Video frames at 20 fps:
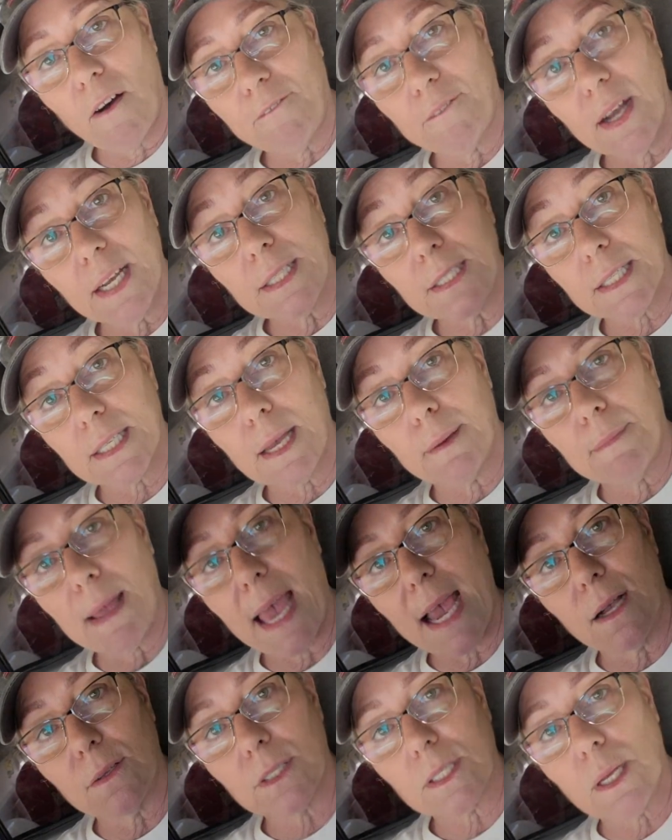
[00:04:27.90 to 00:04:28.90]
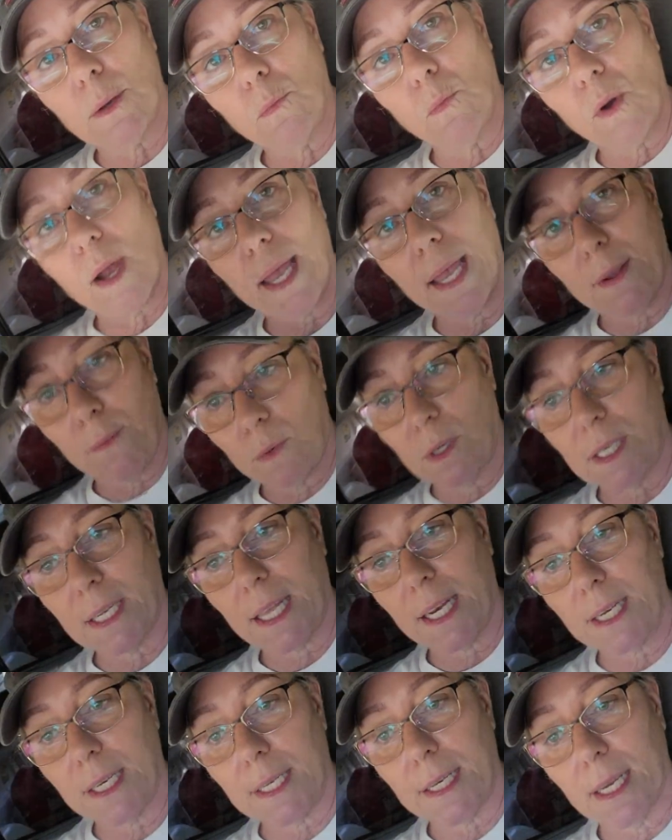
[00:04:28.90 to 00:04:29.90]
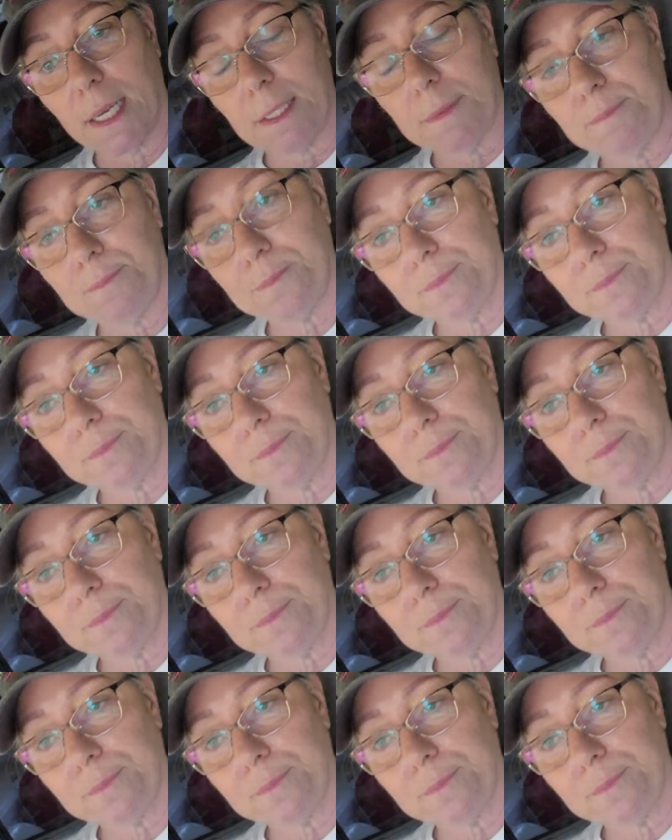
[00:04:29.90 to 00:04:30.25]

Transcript: find somehow, some way, we'll get it done.